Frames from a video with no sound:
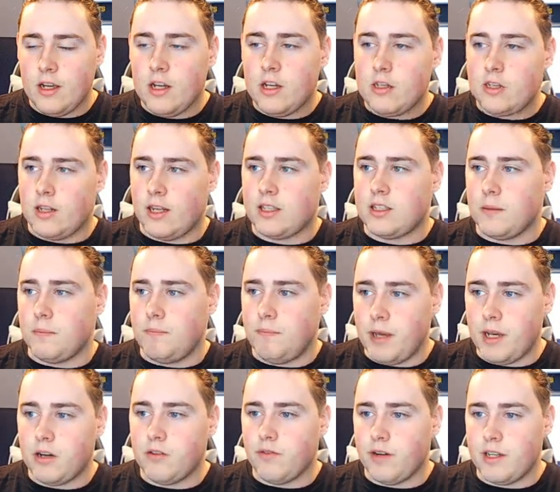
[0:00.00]
So that's a
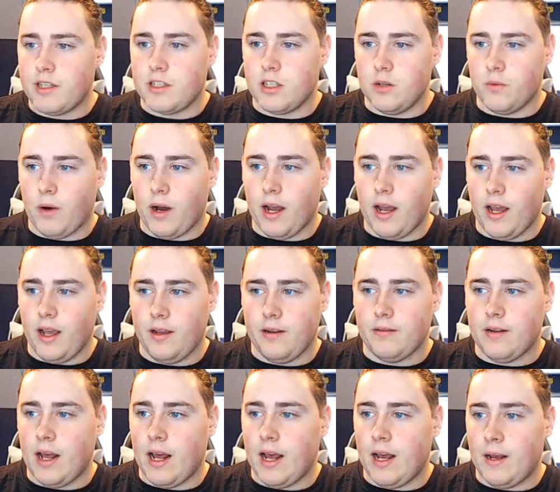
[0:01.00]
big reason why
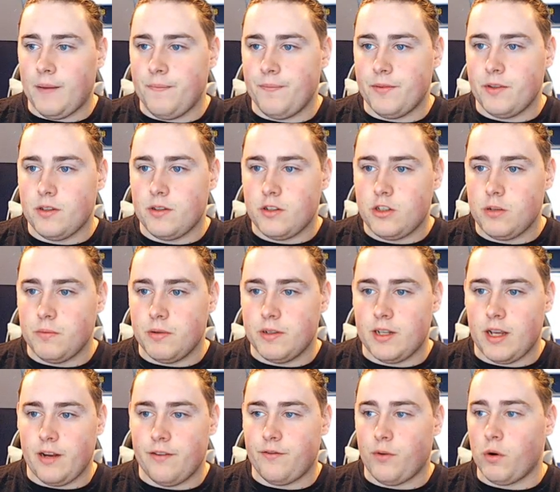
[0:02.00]
Super
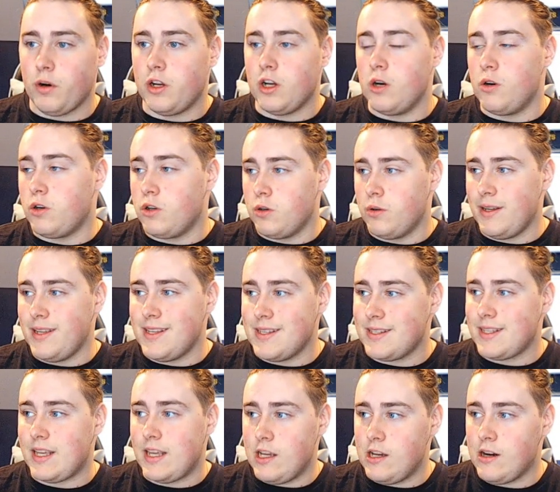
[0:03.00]
Saiyan 4 Goku
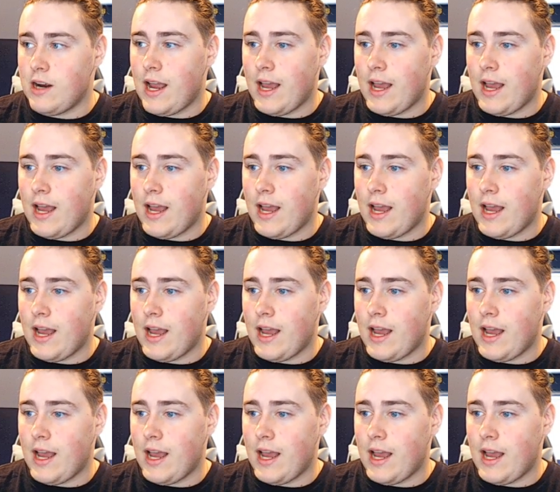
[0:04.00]
is here